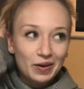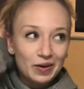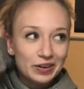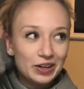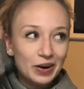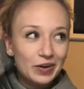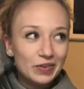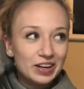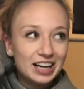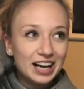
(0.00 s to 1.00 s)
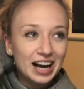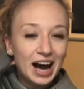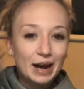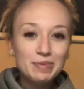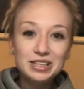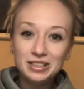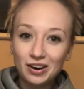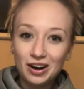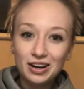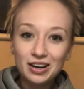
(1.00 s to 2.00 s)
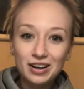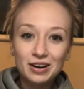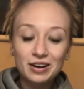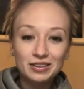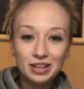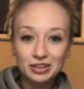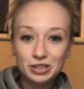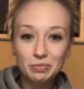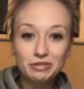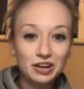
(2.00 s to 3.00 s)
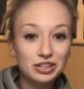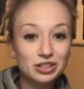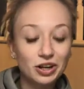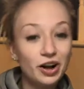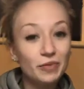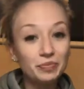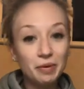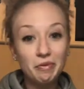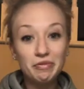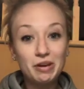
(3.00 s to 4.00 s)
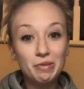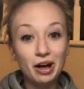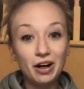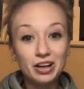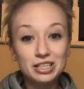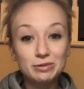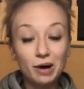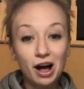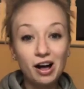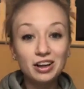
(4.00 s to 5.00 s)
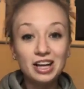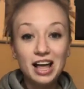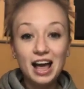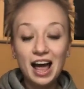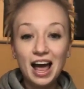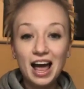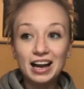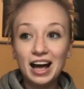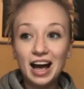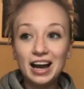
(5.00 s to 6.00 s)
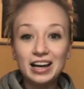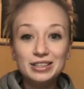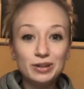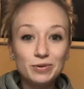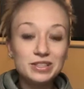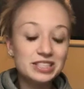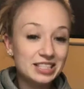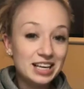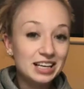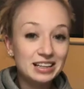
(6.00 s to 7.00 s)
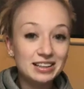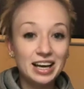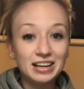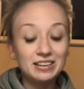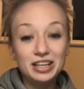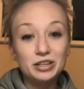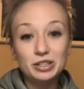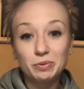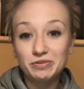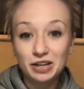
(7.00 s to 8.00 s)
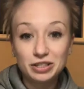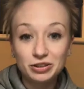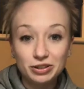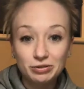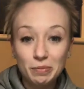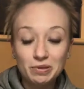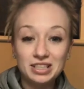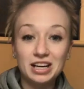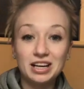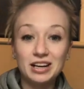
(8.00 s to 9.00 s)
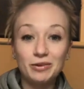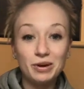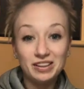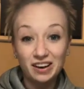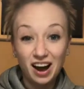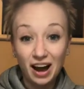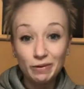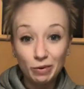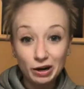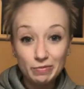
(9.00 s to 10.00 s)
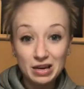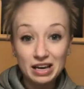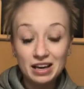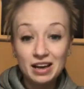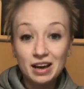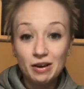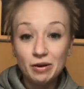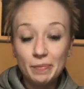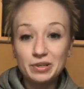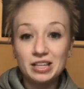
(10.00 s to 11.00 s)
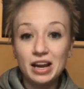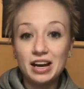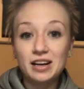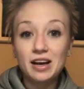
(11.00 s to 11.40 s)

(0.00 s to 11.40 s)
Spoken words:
I'm a young leadership professional. I'm a female as well. And I don't see leadership professionals represented in a way that I'd want to be represented.